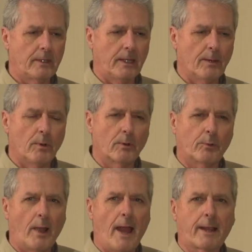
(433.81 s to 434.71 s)
it will
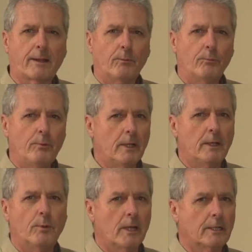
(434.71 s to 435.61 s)
crack
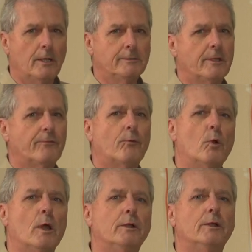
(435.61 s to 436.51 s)
really, really close to
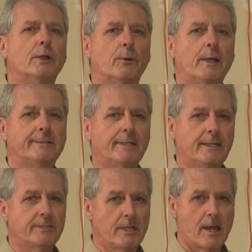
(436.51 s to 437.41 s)
400 degrees
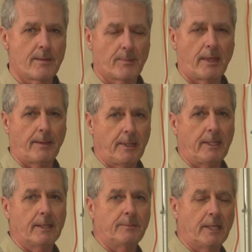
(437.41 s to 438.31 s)
each time on that
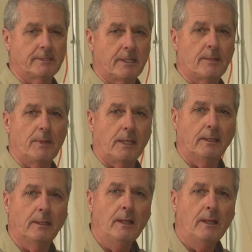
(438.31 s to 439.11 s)
medium density bean.